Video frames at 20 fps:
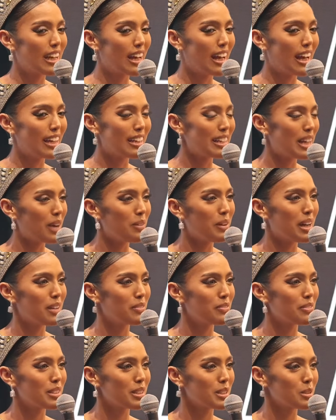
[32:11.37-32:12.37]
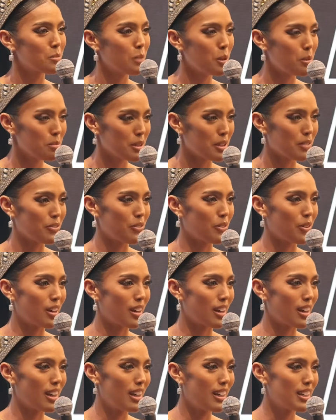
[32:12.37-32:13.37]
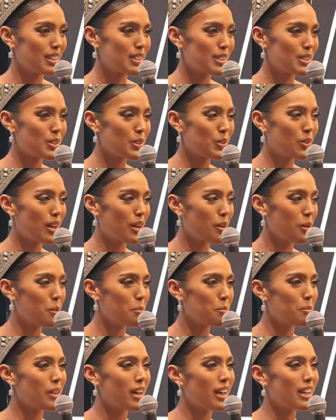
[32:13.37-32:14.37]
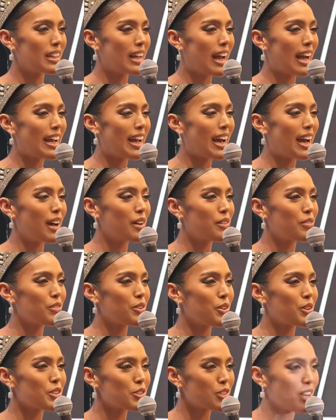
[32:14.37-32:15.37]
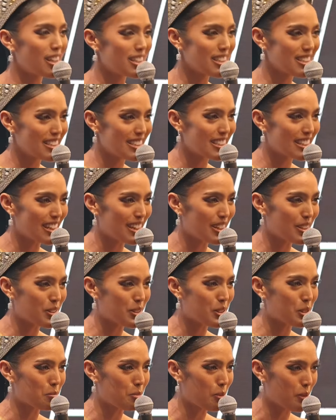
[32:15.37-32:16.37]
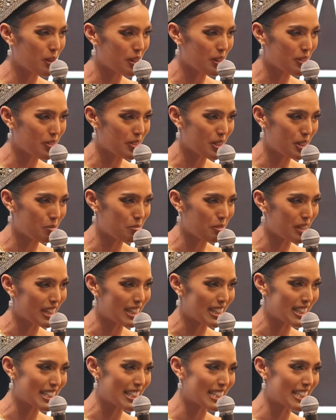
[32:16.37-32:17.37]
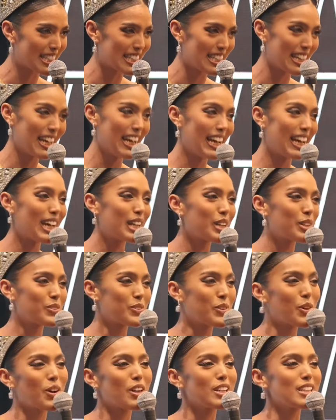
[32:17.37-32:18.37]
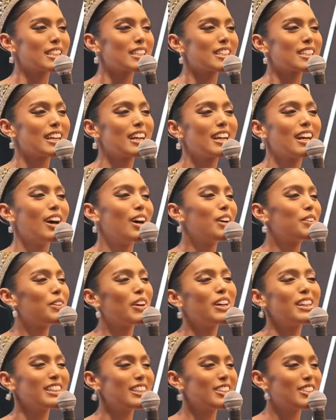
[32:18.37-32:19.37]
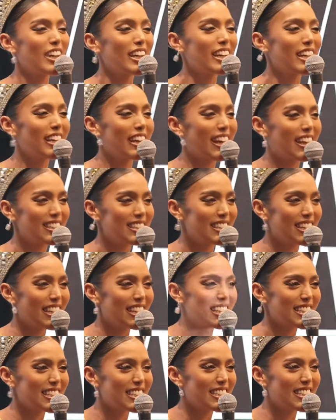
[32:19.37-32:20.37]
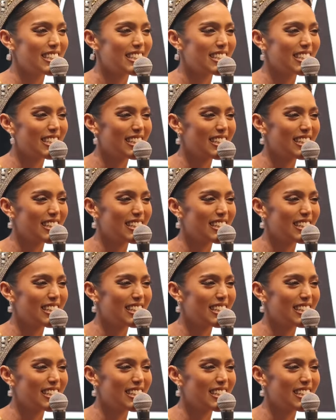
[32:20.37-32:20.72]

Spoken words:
I now have this moment for. So I hope that I have your trust and your support, Philippines, and of course, of all the Gigantics,